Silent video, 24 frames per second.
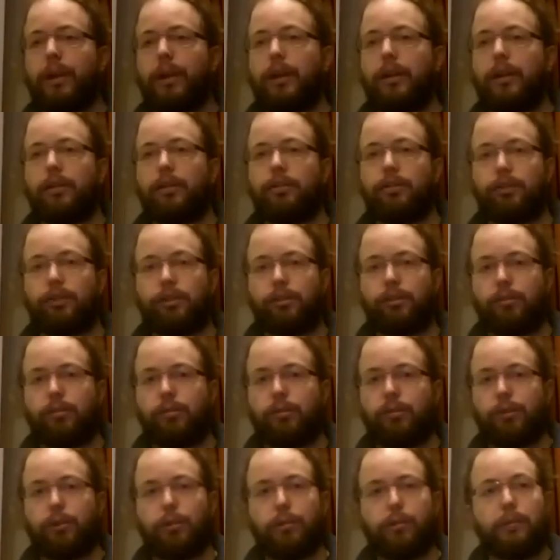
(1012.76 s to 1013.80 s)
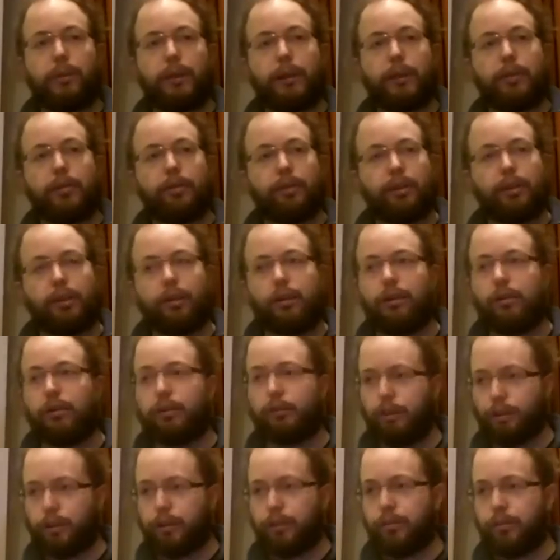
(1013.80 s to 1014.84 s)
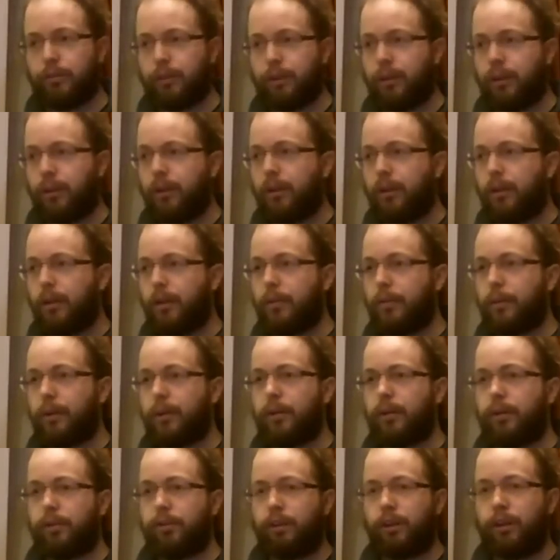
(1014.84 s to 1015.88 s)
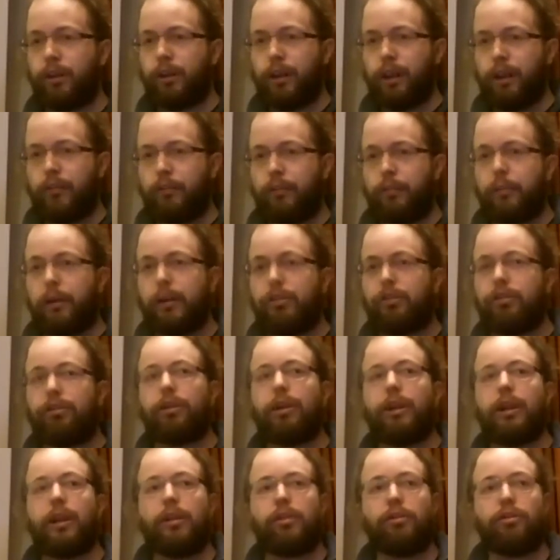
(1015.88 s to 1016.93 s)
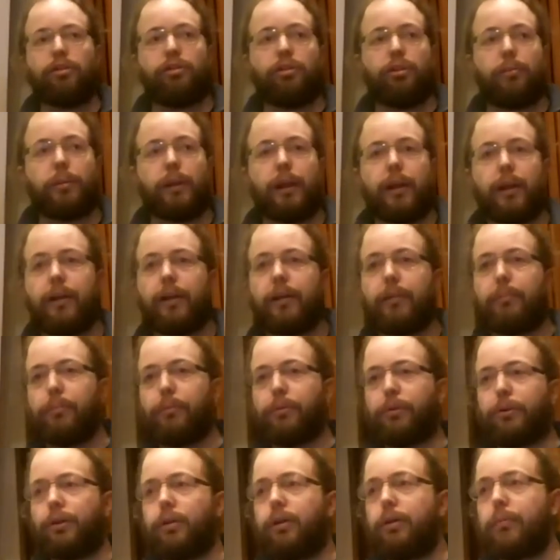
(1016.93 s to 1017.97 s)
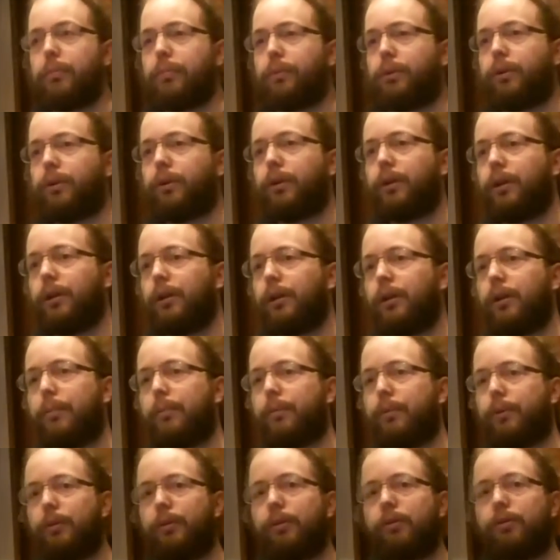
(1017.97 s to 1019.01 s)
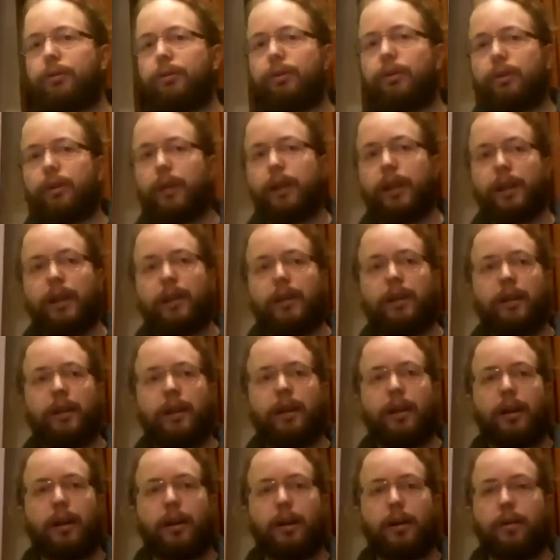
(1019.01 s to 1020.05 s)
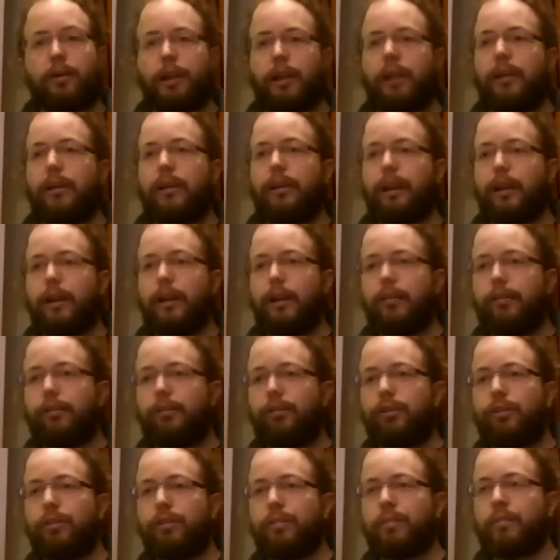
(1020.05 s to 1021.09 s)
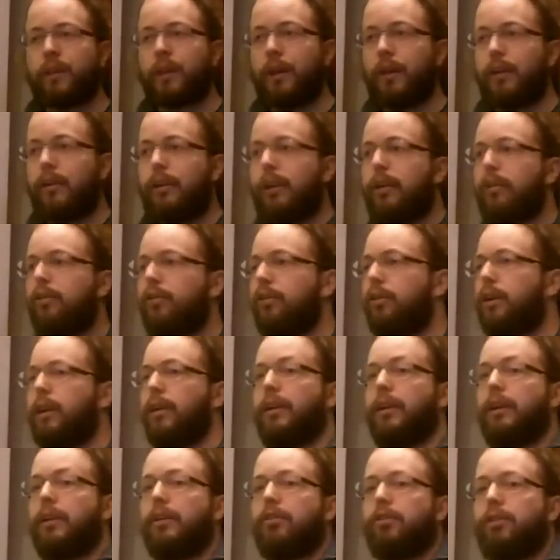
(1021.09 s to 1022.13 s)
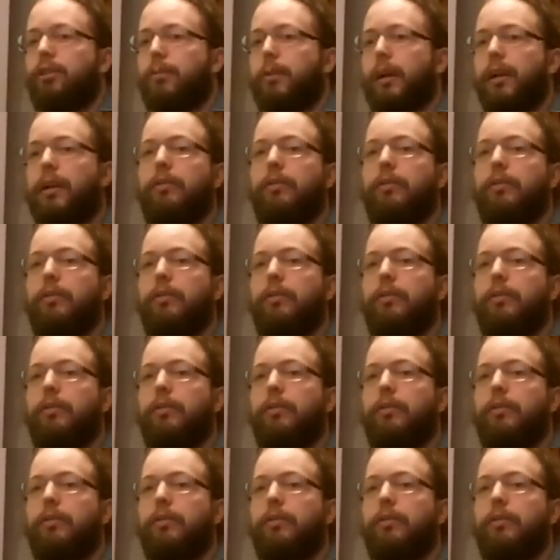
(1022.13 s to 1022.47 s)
as human beings, and you know, uh, because information is playing a more and more important role in our daily lives, and the internet is the